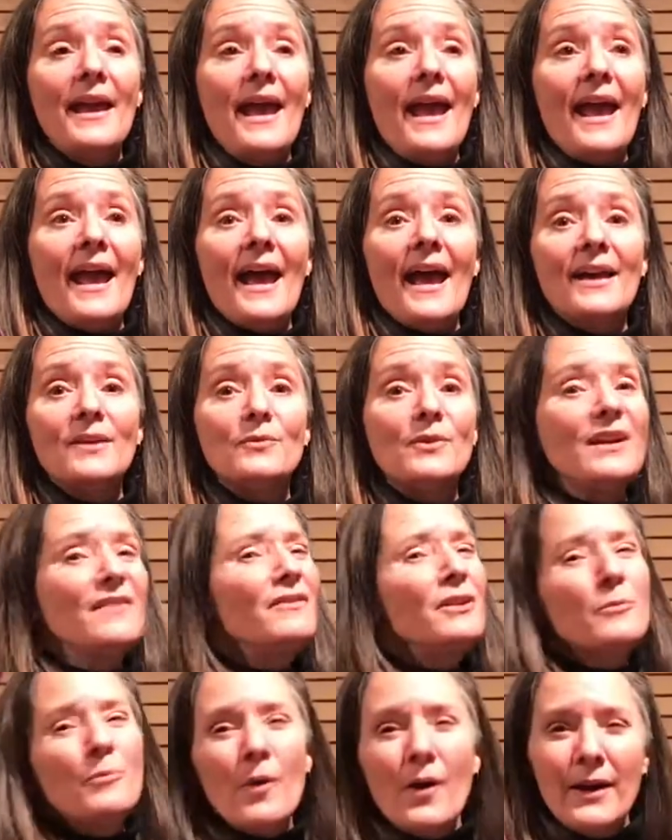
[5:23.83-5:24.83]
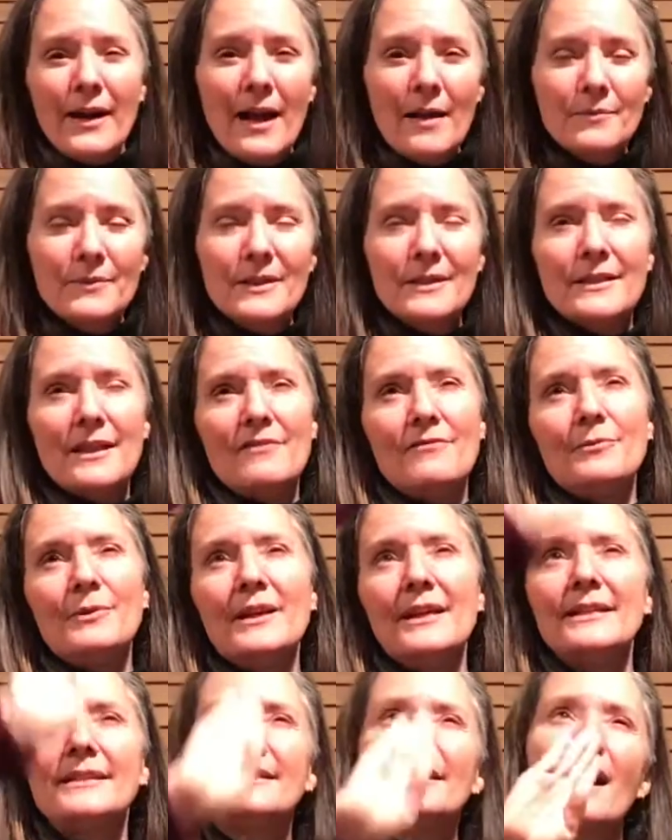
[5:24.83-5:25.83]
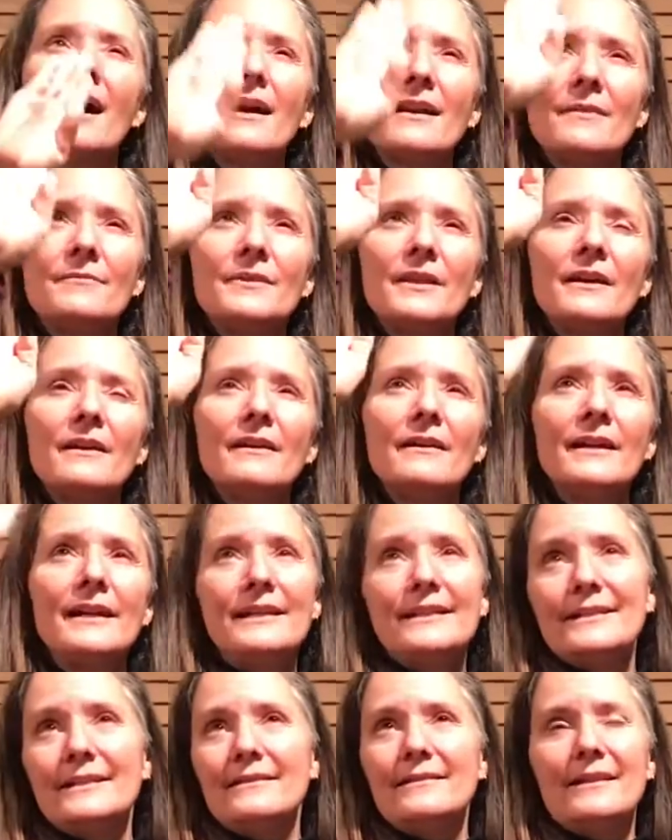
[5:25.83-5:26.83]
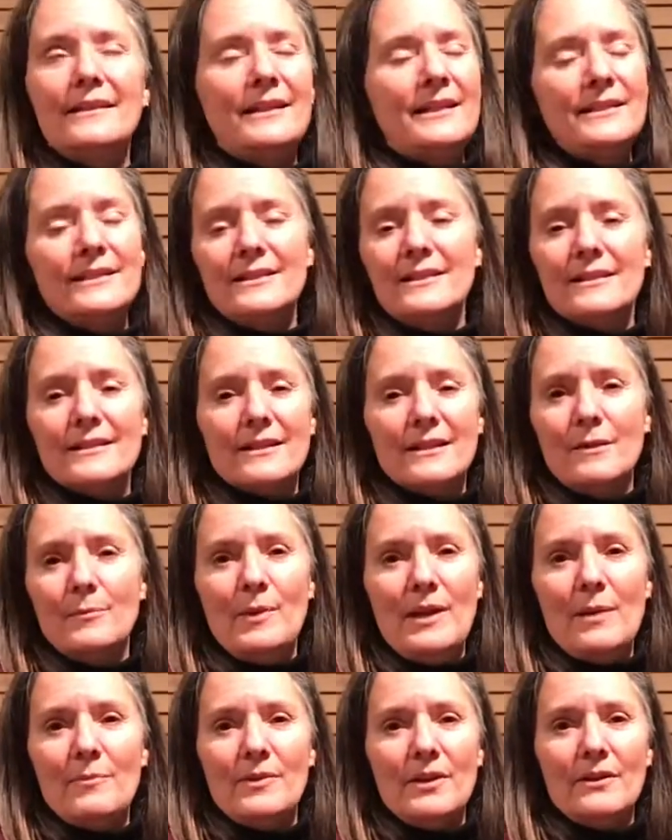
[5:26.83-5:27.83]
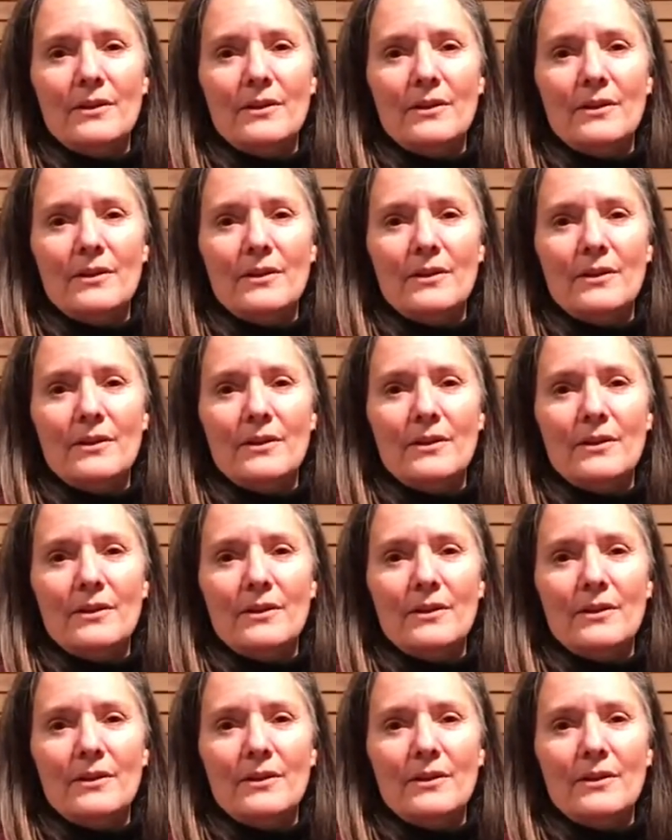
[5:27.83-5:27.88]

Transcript: And whenever you point up, since I've placed God up there, he's just going to be up